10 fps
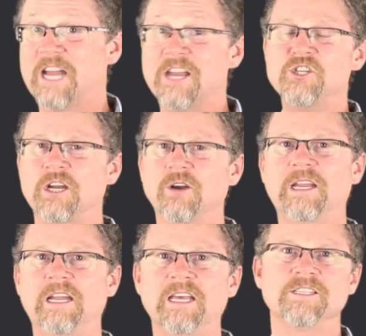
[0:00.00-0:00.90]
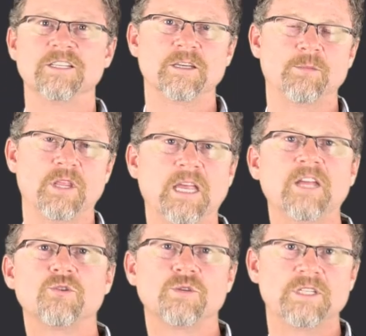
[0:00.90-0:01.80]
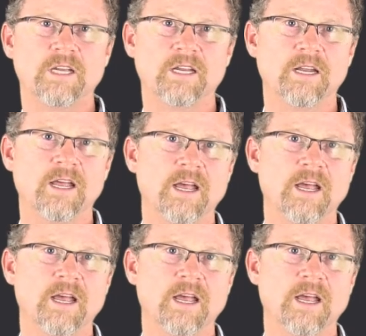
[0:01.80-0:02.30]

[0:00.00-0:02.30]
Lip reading: engineering is and some of the interesting